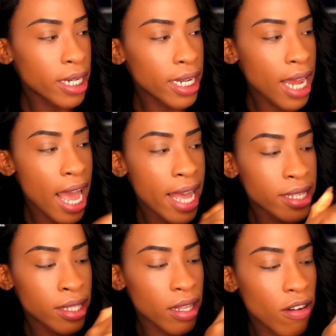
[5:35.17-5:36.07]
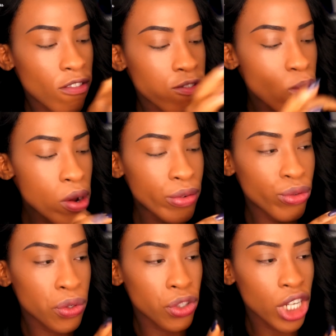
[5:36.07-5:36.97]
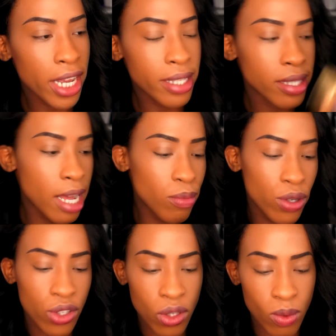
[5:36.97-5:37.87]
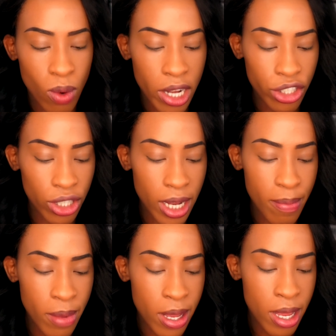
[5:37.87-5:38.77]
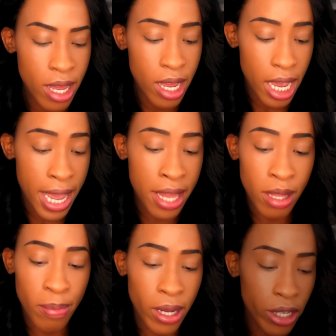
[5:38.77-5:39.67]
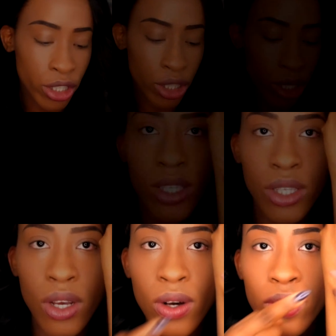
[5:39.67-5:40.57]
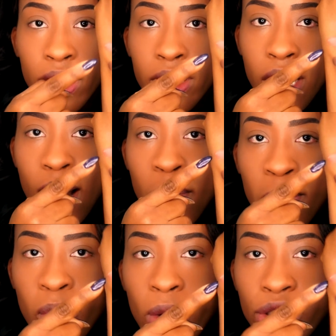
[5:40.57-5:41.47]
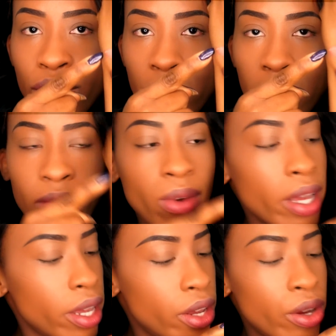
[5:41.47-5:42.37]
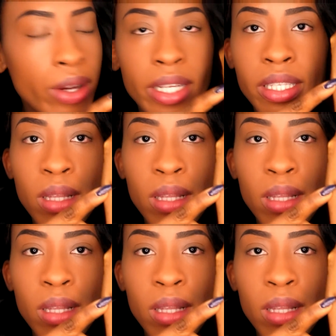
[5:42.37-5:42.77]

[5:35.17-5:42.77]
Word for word: it has four neutral shades. I'm going to swatch them and the blush. So the top portion right here is the